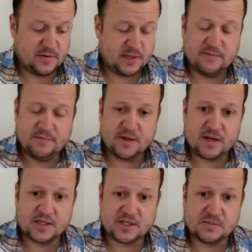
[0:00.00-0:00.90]
give the
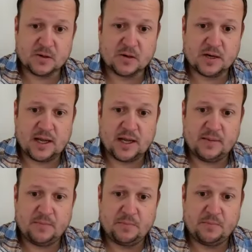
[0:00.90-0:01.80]
customer
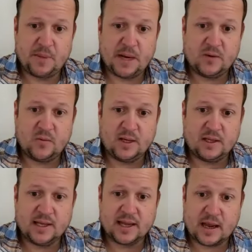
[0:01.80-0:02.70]
a
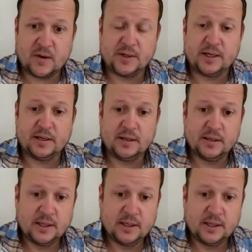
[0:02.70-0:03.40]
biweekly accounting